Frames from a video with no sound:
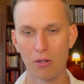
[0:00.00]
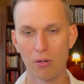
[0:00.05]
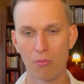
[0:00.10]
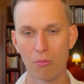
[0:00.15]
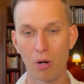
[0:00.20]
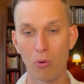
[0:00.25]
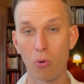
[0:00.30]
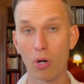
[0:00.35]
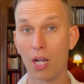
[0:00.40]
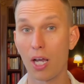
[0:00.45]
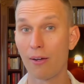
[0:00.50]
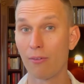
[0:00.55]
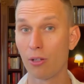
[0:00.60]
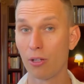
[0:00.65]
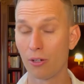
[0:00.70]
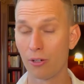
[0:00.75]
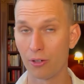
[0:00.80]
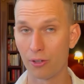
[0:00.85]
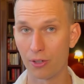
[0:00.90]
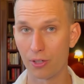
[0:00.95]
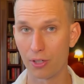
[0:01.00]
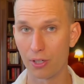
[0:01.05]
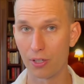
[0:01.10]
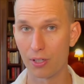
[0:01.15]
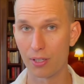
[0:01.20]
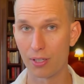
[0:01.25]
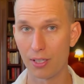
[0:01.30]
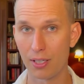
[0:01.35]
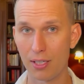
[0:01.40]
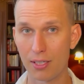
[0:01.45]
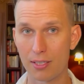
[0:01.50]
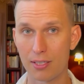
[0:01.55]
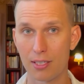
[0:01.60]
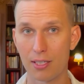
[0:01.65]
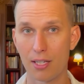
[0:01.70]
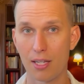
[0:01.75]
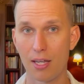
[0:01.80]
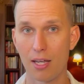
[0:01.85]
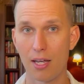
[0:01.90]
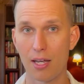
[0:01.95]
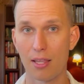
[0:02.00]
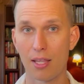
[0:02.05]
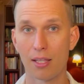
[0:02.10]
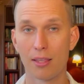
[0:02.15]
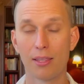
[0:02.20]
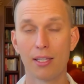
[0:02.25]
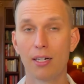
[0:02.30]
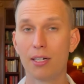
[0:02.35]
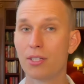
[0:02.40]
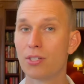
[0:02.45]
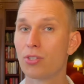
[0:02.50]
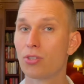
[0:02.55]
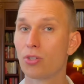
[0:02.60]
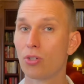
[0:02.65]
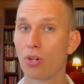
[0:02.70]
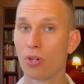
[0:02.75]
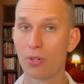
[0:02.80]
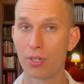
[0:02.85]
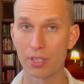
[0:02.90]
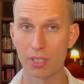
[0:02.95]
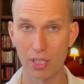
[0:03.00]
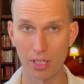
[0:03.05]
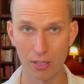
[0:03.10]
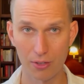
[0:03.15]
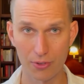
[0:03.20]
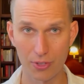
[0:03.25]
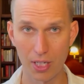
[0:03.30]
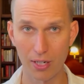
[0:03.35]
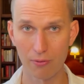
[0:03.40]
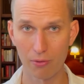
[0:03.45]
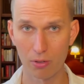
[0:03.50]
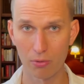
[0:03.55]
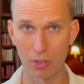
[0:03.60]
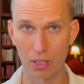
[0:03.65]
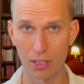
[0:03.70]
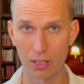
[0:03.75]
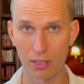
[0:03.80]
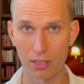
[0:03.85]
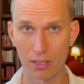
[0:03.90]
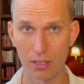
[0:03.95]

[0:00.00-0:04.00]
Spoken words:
But what I learned is that there is storytellers everywhere.